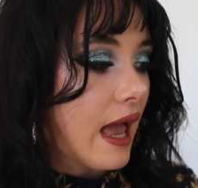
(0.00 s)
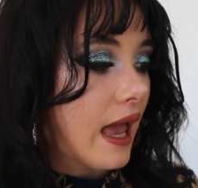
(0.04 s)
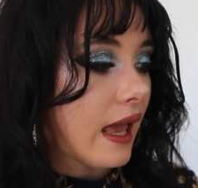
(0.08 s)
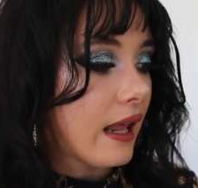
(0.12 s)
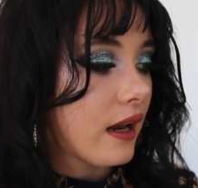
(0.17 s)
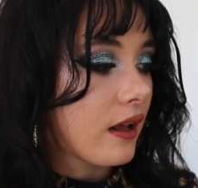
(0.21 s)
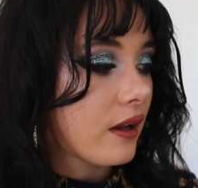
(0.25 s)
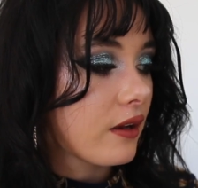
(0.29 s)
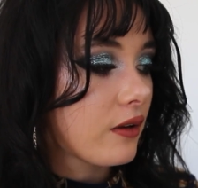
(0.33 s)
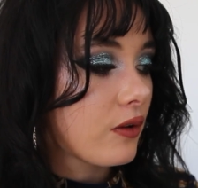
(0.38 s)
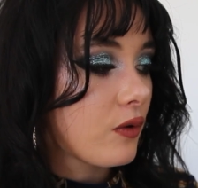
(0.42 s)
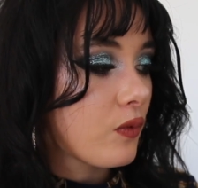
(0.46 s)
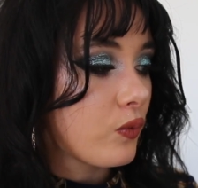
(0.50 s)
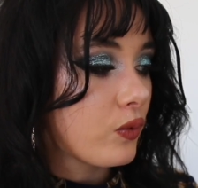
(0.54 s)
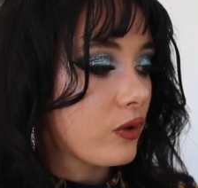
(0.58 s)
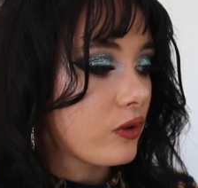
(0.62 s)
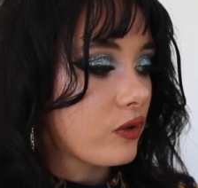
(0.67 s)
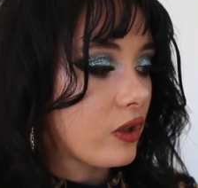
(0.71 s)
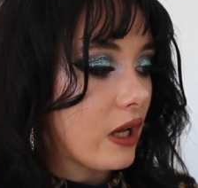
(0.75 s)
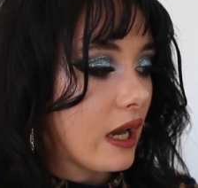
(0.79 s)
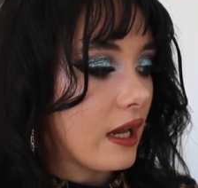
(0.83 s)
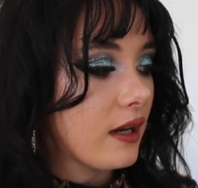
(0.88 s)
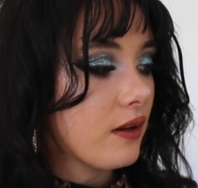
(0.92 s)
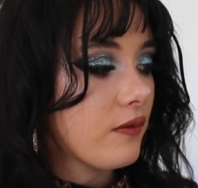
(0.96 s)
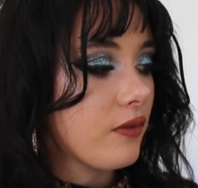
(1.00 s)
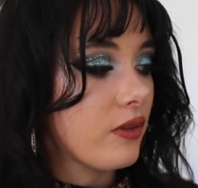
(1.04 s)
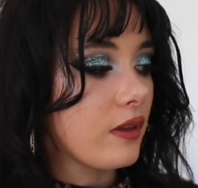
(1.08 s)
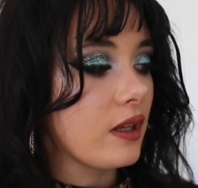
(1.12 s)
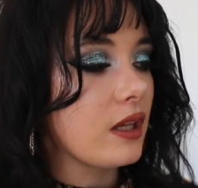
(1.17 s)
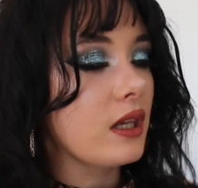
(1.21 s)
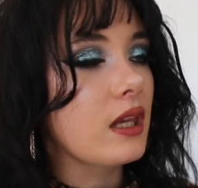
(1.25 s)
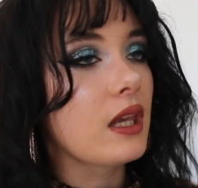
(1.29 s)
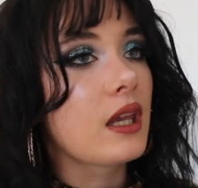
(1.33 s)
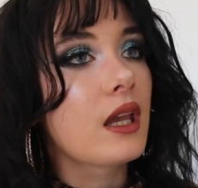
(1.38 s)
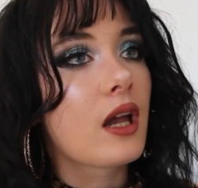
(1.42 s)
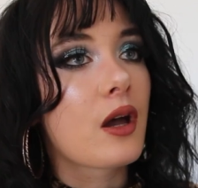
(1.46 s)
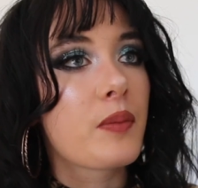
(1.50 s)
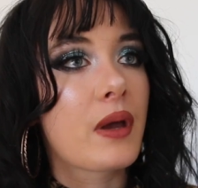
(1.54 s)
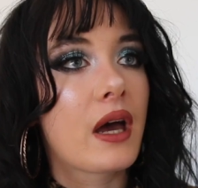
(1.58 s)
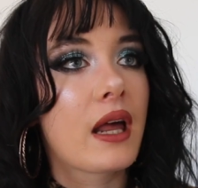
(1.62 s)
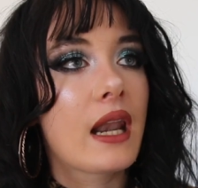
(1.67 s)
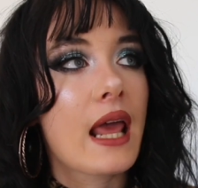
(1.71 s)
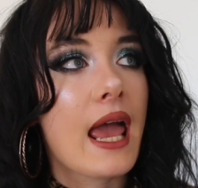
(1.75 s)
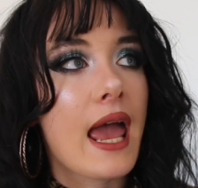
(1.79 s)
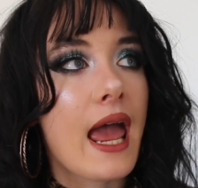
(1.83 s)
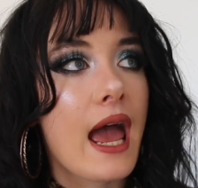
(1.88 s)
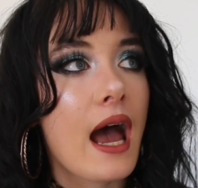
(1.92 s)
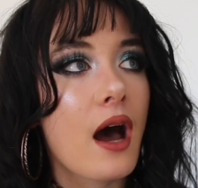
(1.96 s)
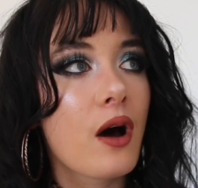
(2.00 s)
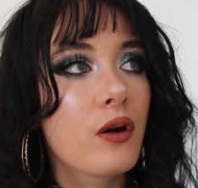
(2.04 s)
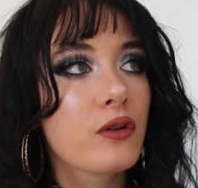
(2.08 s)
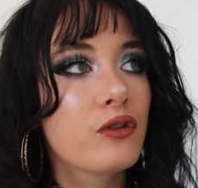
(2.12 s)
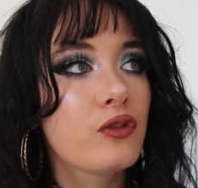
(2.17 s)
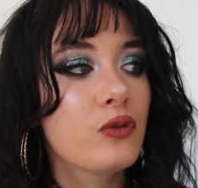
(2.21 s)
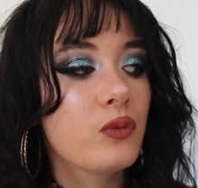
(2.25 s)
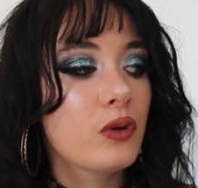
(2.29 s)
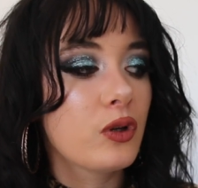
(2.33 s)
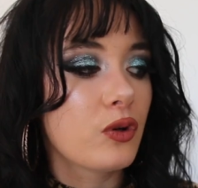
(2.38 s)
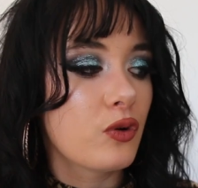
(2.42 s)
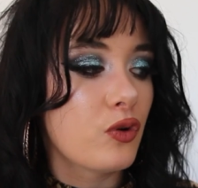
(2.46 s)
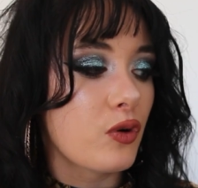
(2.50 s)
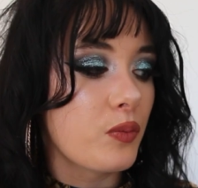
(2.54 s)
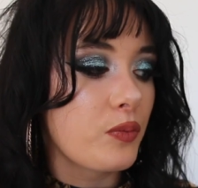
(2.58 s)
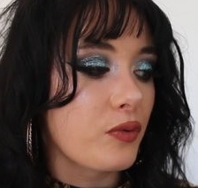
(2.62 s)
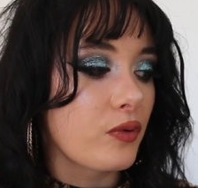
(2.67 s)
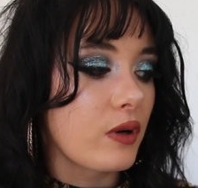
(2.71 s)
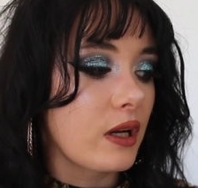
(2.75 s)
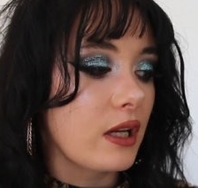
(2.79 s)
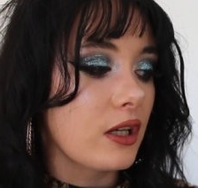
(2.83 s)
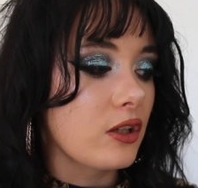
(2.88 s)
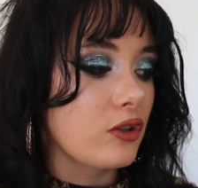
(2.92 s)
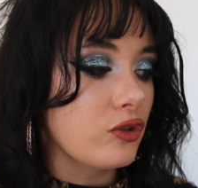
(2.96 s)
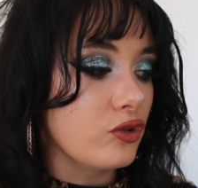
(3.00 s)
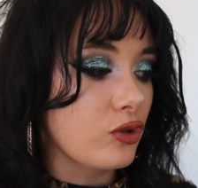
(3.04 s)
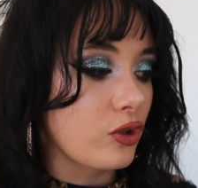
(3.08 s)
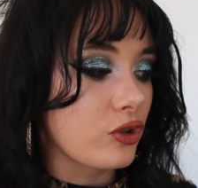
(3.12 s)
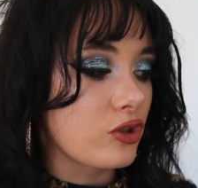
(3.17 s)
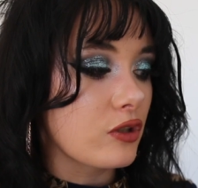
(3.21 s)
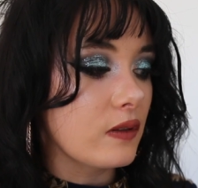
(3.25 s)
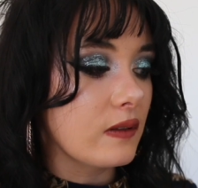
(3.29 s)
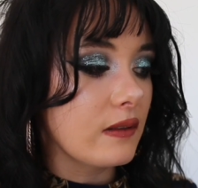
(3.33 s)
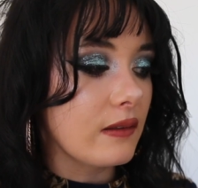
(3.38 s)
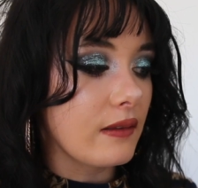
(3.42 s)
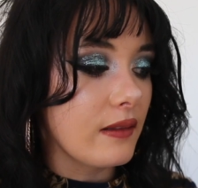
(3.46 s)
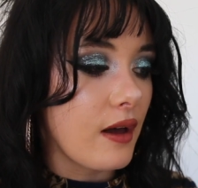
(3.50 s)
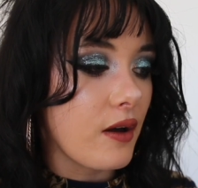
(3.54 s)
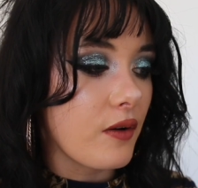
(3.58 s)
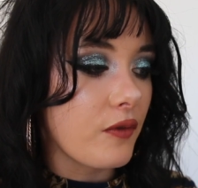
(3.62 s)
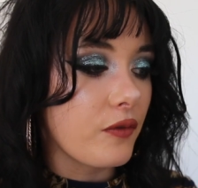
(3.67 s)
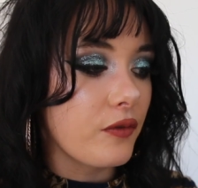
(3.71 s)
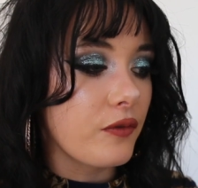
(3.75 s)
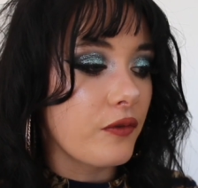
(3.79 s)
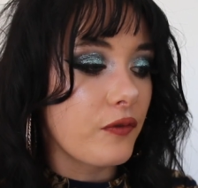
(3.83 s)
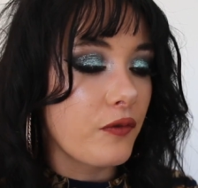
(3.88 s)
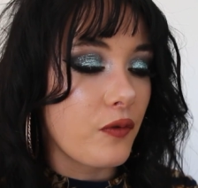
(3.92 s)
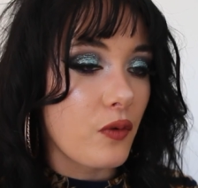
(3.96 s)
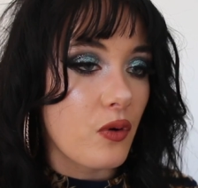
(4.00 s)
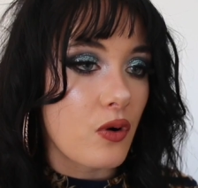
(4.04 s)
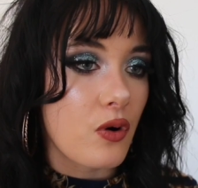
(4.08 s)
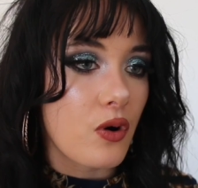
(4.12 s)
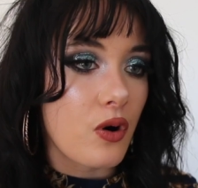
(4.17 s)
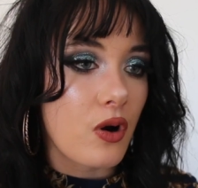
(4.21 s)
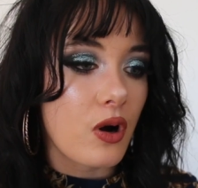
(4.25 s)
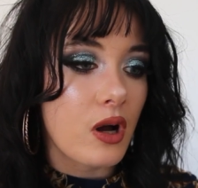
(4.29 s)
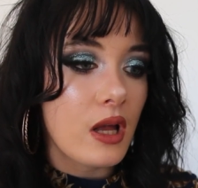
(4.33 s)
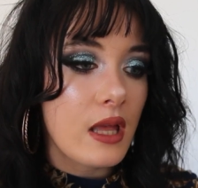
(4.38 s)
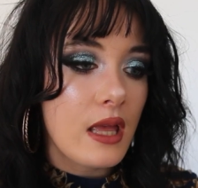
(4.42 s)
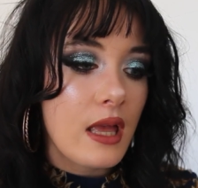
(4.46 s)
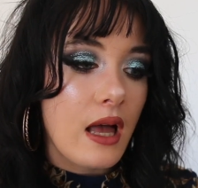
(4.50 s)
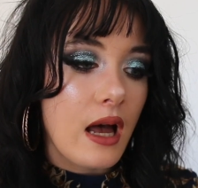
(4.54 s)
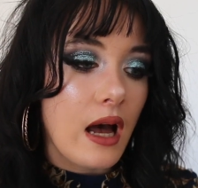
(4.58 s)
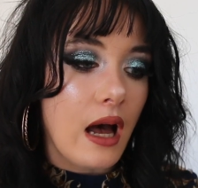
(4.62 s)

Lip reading: And I was kind of thinking about how to incorporate Josh's love for